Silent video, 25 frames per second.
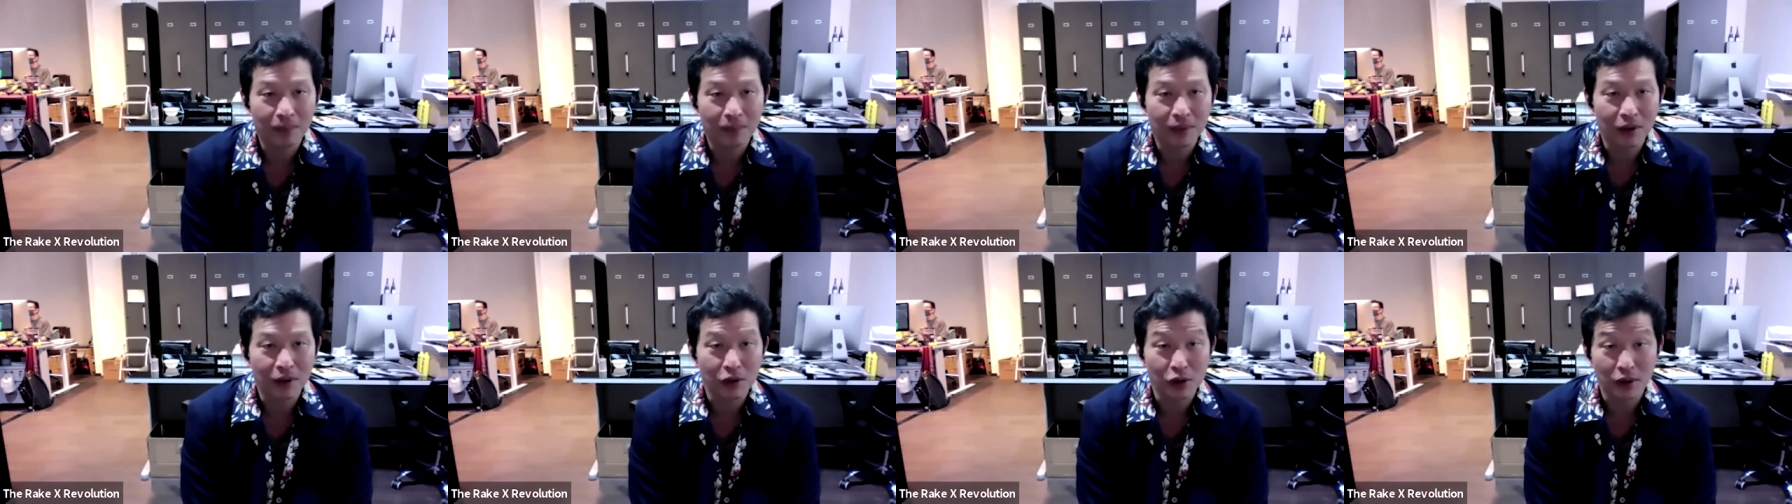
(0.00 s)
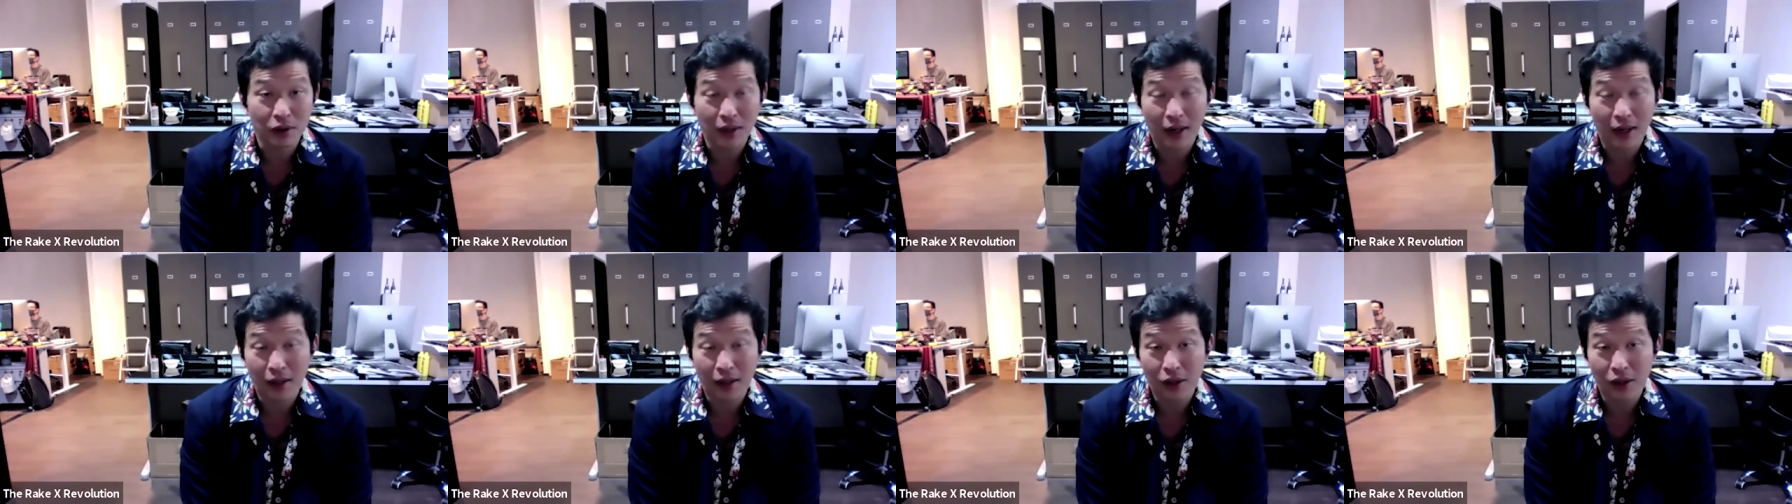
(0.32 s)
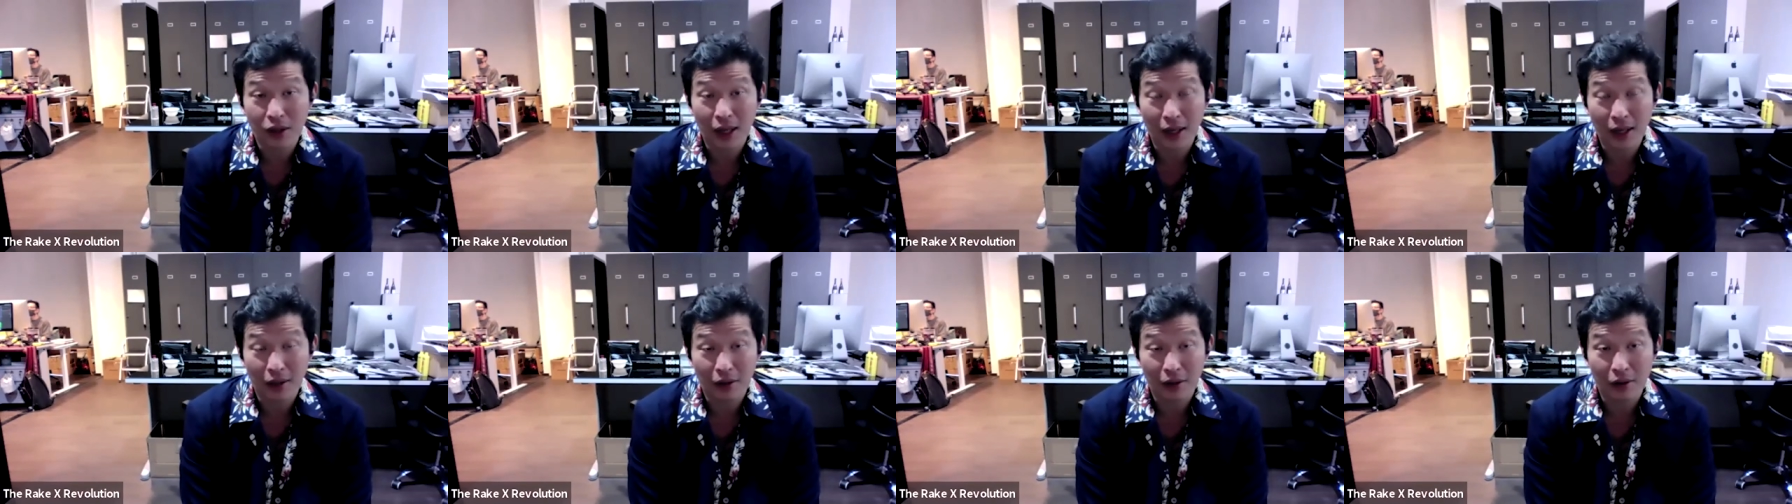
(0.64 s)
there's a lot of
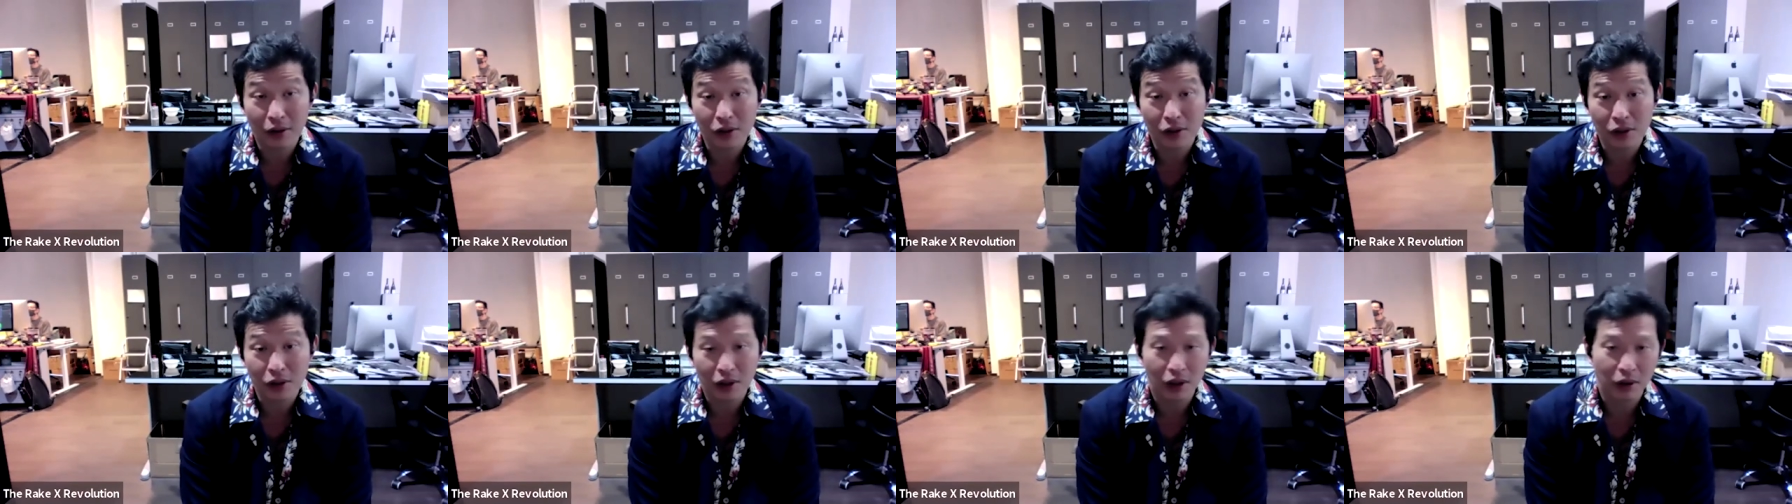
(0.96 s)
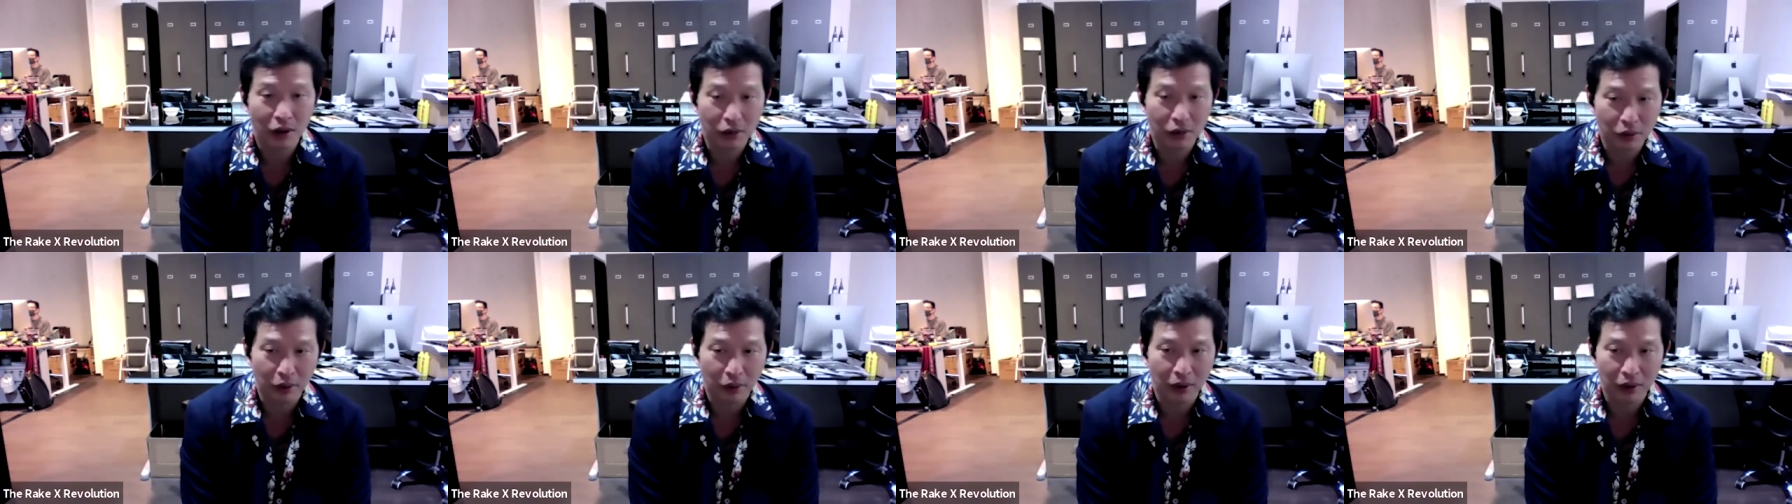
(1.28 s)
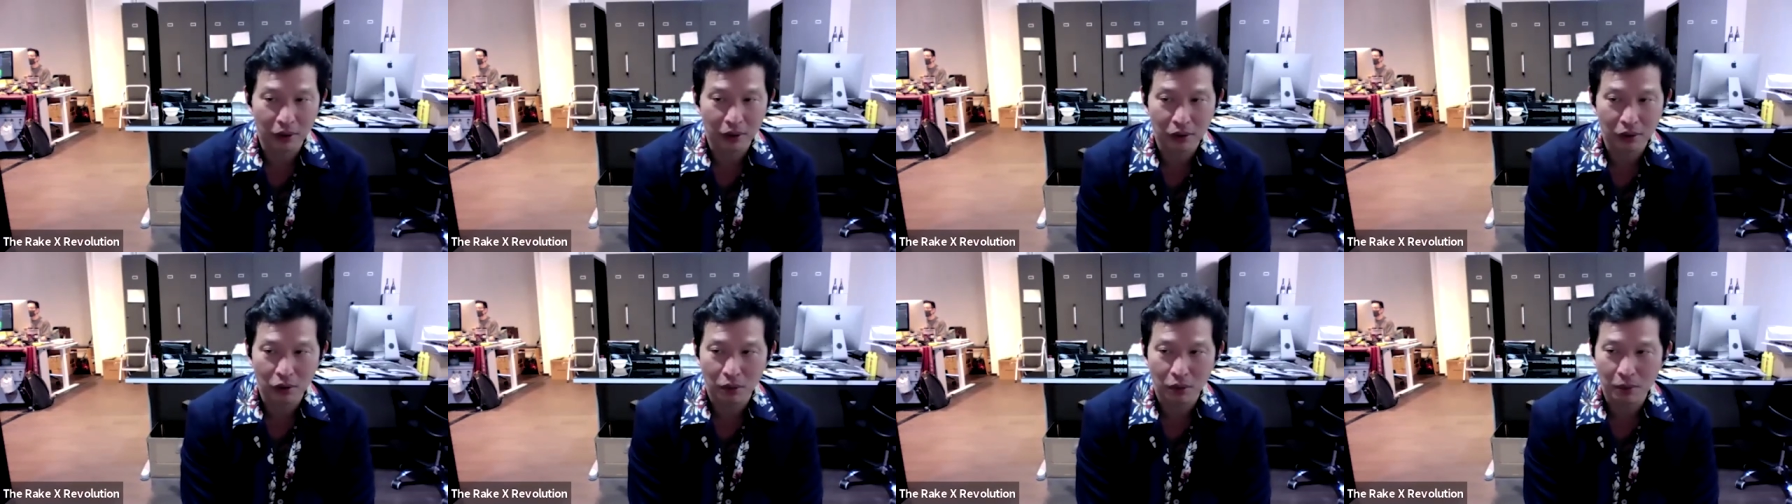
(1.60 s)
tailors, you know,
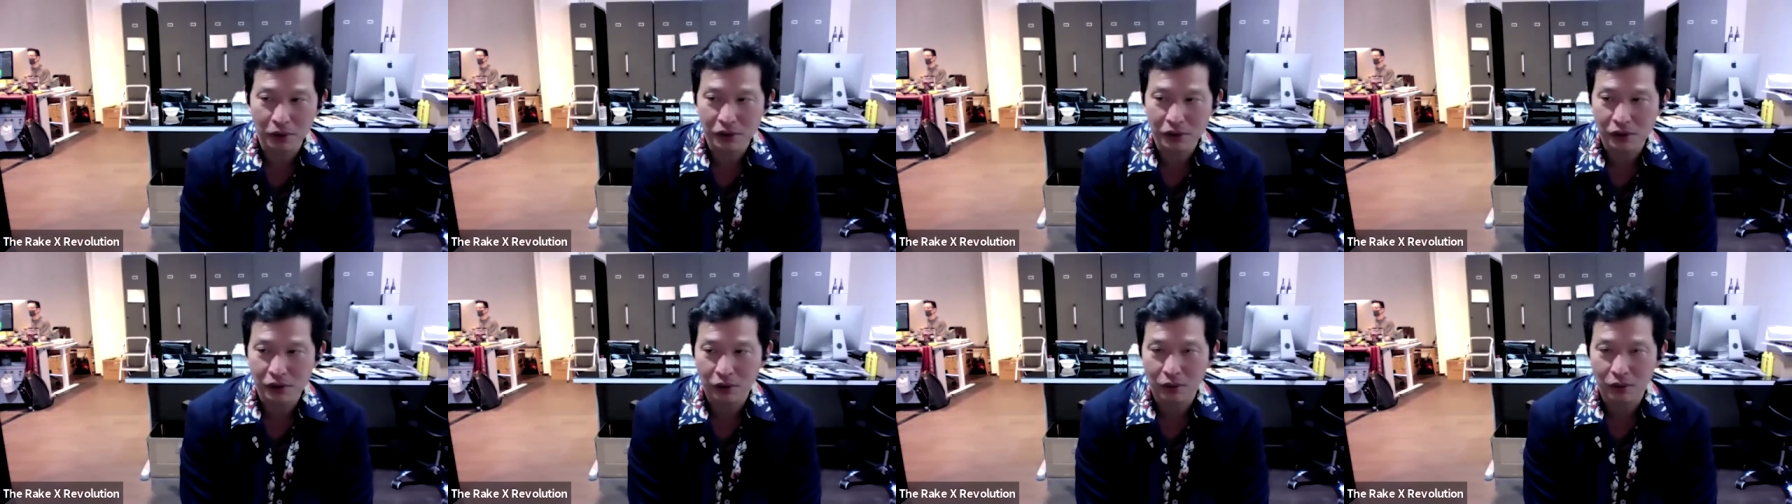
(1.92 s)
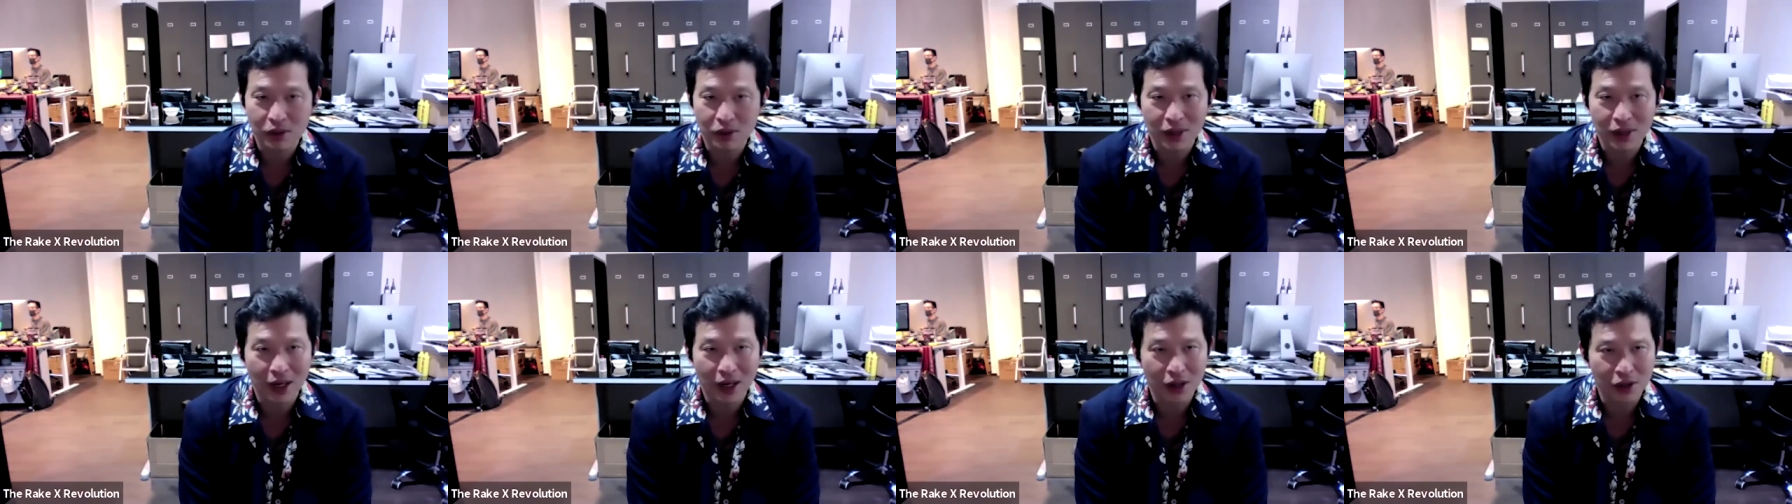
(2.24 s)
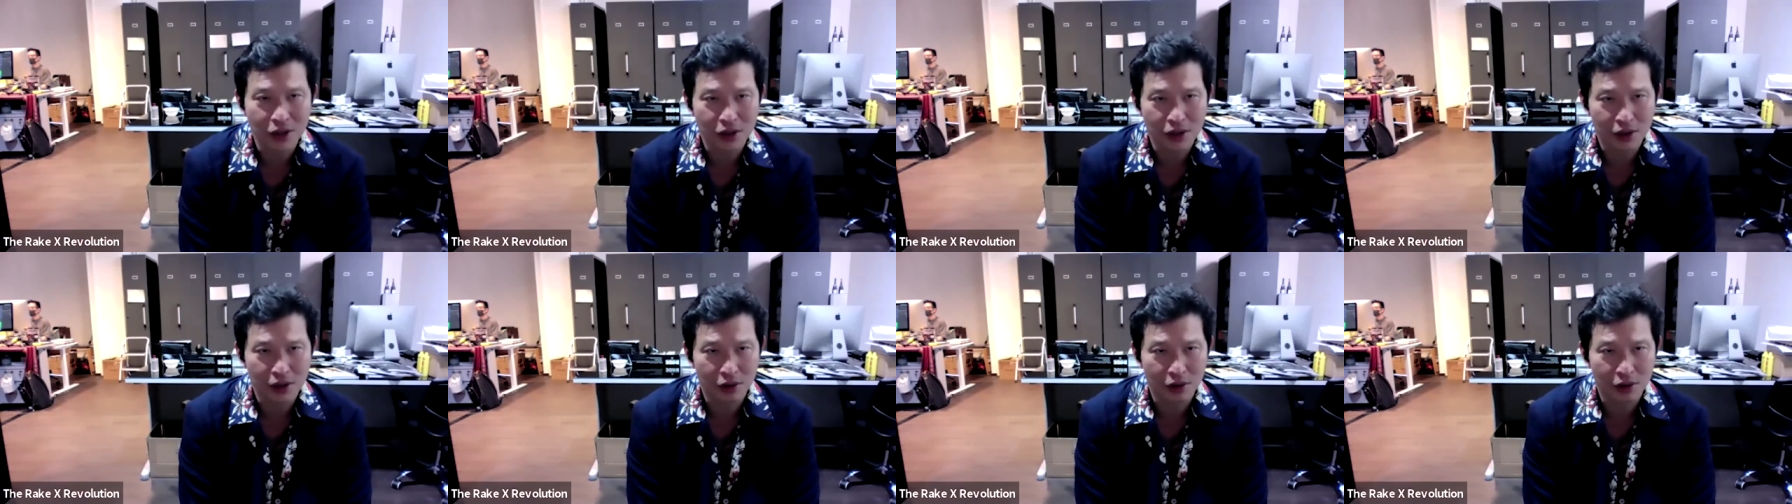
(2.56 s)
during normal circumstances